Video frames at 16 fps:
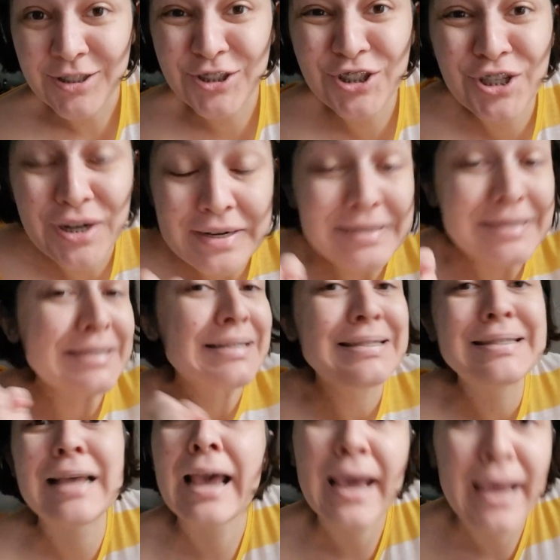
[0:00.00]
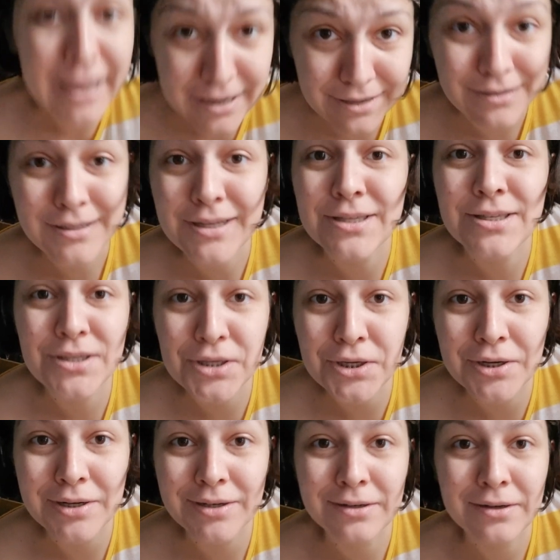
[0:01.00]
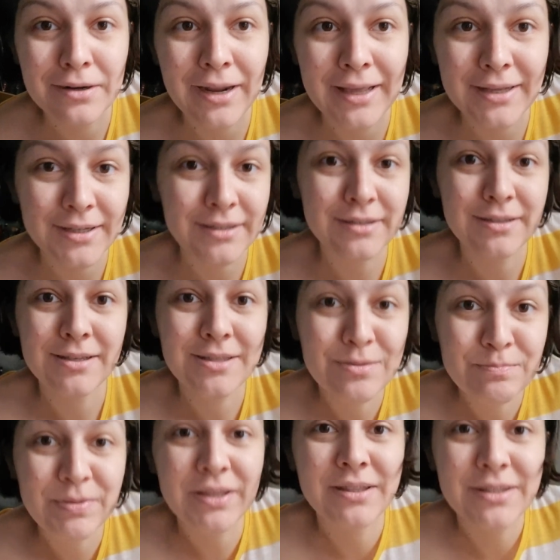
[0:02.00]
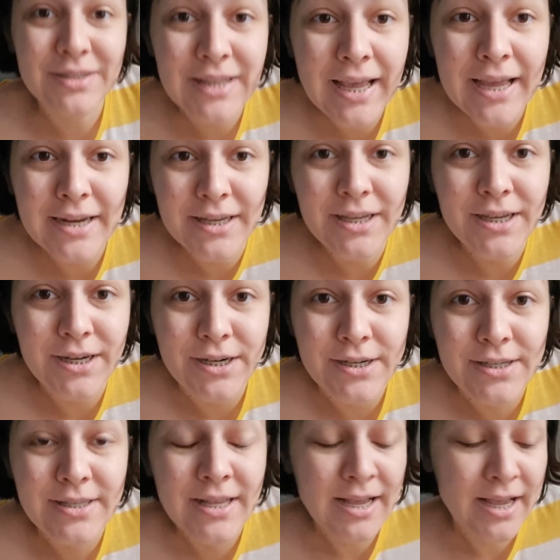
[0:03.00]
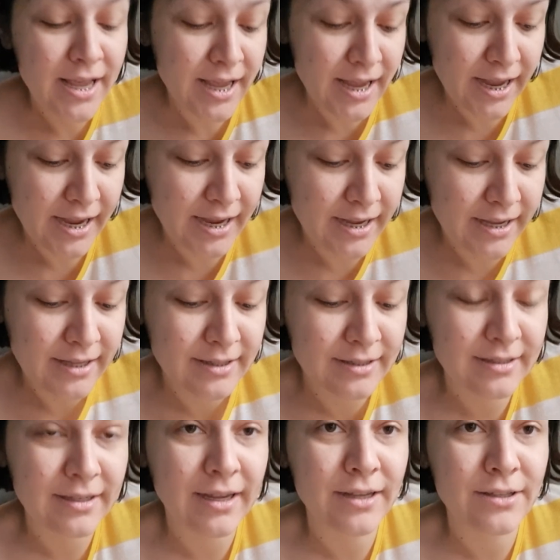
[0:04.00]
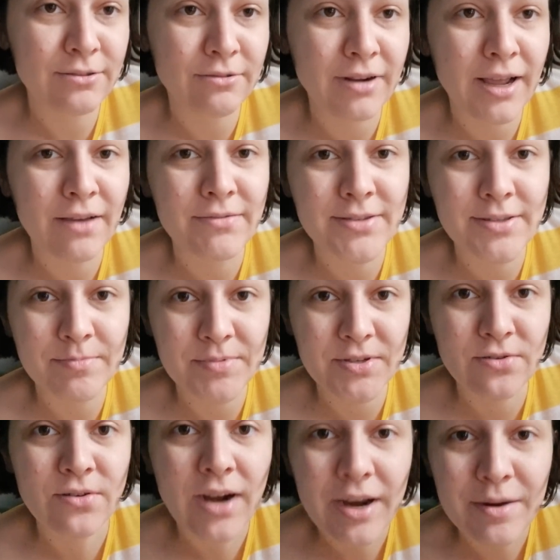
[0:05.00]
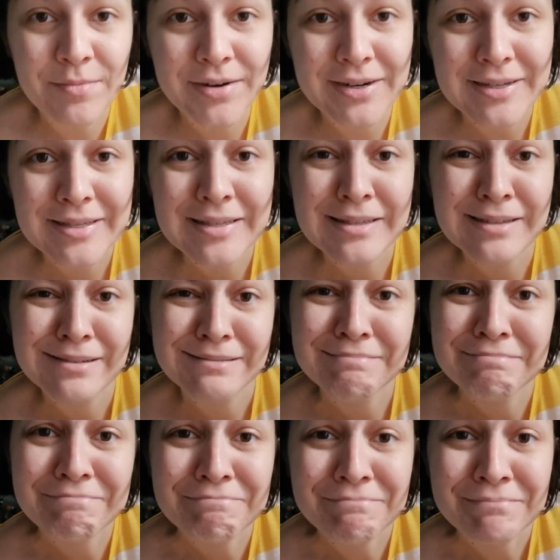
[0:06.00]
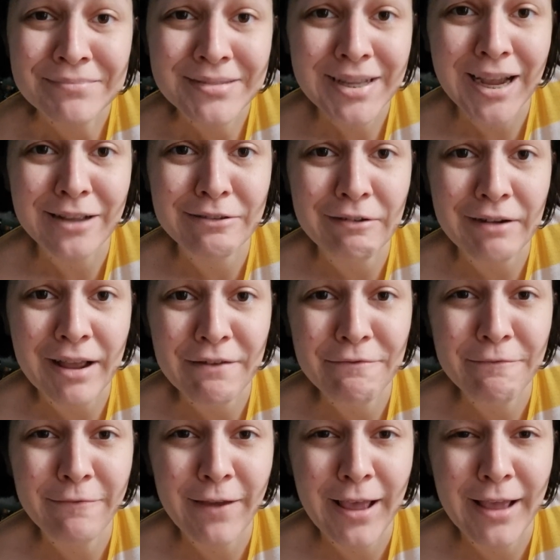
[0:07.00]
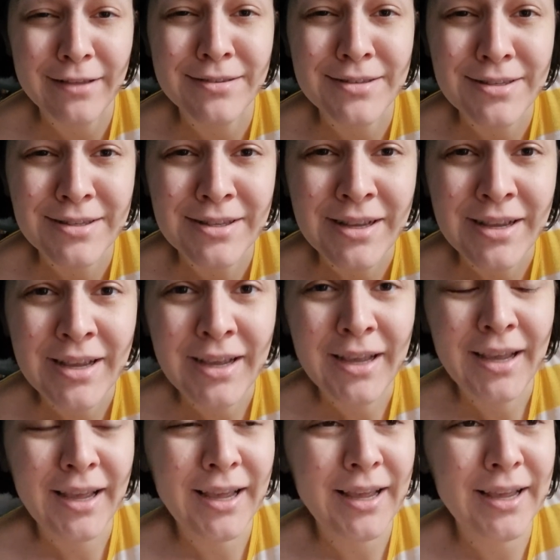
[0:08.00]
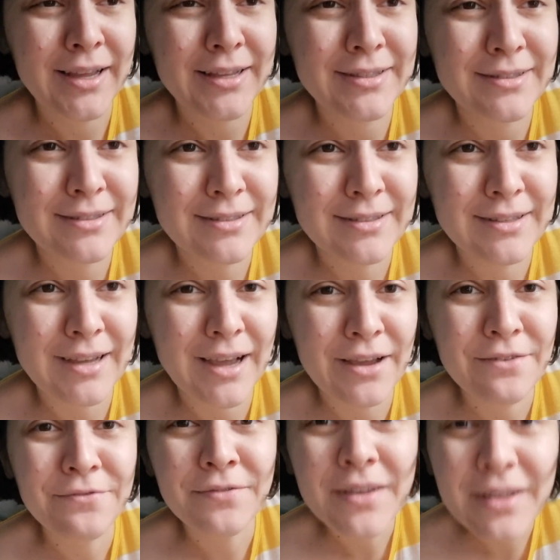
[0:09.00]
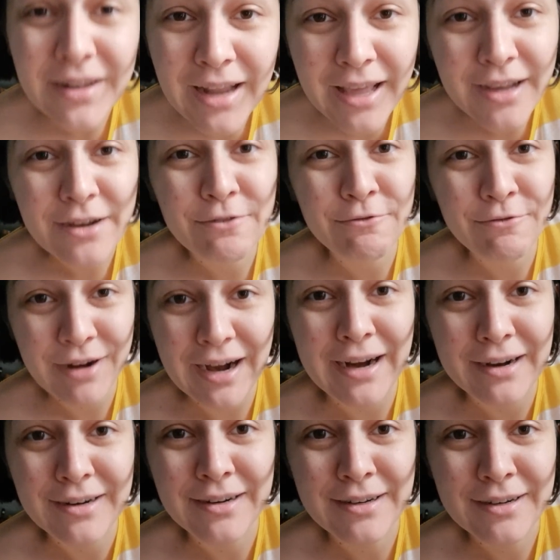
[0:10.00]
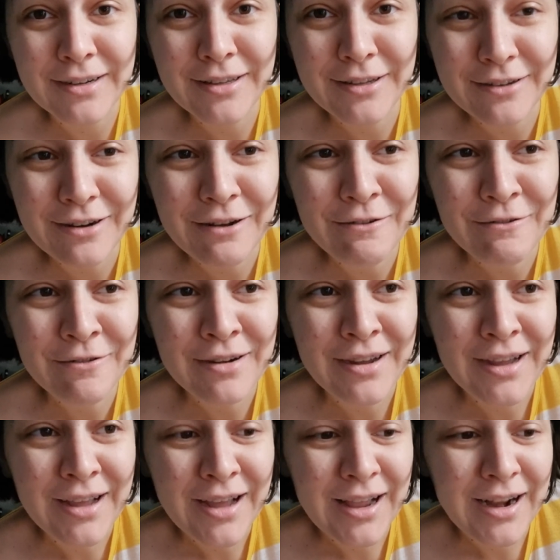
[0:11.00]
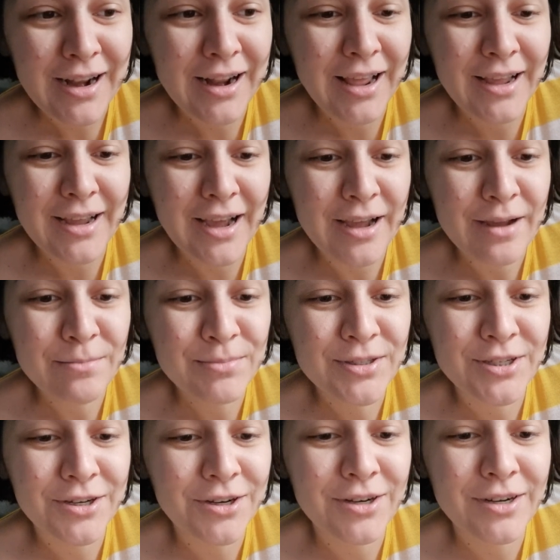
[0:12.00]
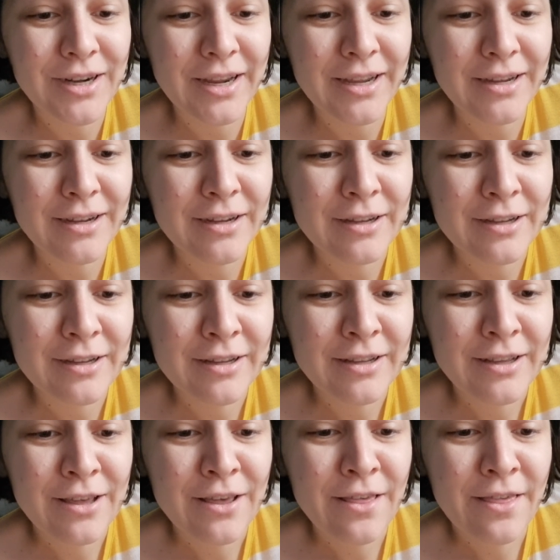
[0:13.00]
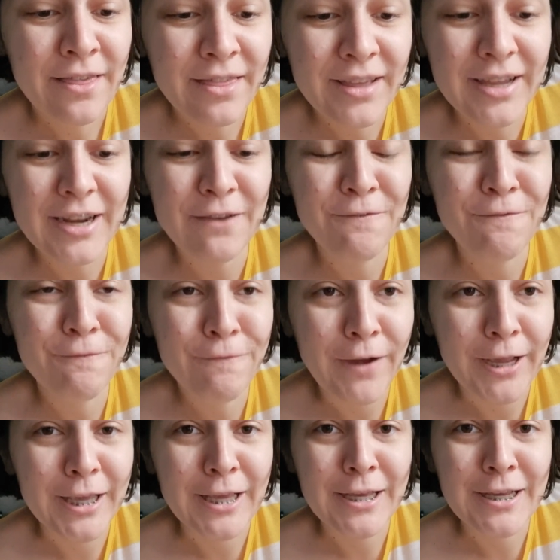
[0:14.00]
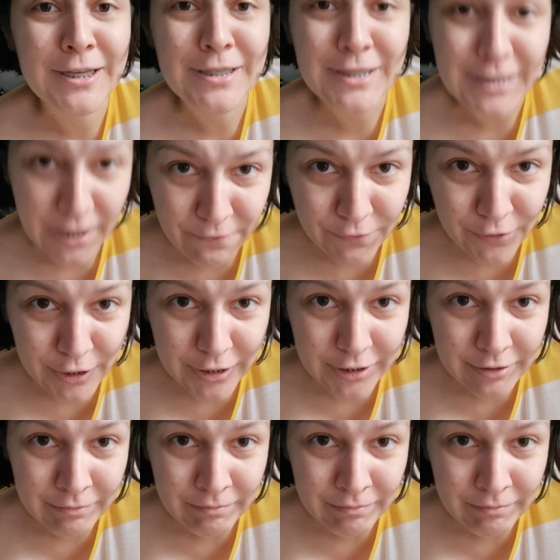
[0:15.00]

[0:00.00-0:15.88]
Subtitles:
turns 10 this year. Like, it's been 10 years and I don't have subscribers, I don't have fans, and I feel like a wreck, you know? Like, I'm turning 30 fucking 7